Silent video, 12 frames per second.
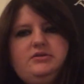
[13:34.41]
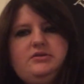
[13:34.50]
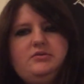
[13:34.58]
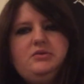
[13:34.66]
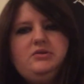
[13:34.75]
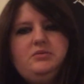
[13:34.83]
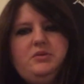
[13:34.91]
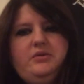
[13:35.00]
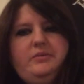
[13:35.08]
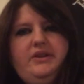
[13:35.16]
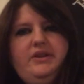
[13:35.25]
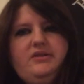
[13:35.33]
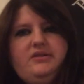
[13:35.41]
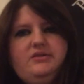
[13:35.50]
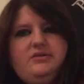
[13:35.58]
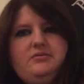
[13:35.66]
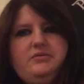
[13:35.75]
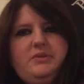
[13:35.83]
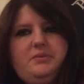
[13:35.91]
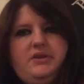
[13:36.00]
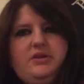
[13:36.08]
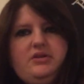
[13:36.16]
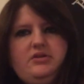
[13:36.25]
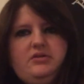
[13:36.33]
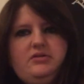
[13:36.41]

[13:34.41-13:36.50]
or what will be Pipkin.